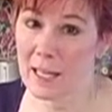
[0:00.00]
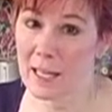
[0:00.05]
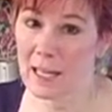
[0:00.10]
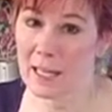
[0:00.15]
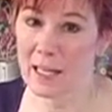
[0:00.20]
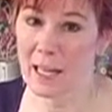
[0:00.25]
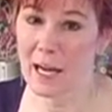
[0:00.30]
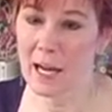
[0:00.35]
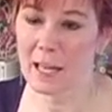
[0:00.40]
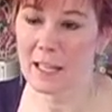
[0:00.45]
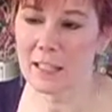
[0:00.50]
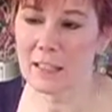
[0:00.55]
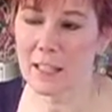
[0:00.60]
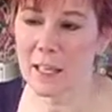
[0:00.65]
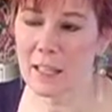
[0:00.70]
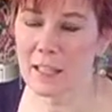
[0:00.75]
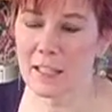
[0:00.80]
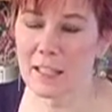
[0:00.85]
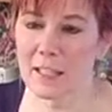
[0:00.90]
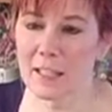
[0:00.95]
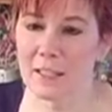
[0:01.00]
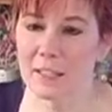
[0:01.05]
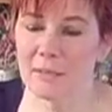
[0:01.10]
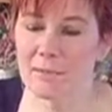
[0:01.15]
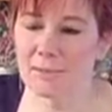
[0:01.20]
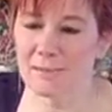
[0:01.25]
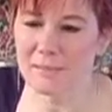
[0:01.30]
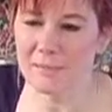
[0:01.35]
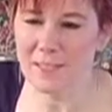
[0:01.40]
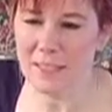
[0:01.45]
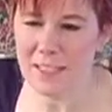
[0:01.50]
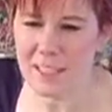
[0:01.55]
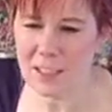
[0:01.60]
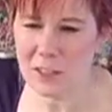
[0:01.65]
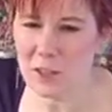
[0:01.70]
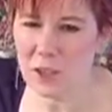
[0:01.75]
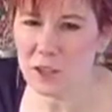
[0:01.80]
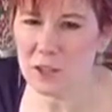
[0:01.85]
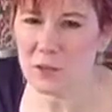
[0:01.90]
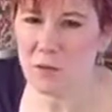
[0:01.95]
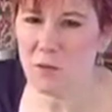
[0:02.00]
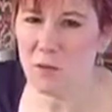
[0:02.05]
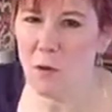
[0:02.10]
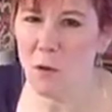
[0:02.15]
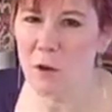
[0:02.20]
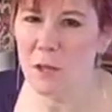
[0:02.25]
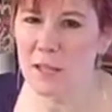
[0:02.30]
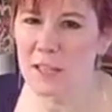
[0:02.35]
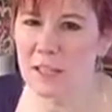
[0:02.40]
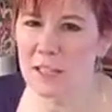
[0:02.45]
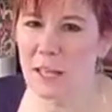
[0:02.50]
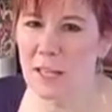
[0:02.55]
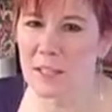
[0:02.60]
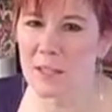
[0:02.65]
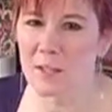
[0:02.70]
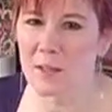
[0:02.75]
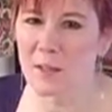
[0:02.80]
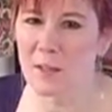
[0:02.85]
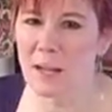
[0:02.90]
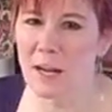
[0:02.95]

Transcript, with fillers: And I like it you eh, know, just fork tender,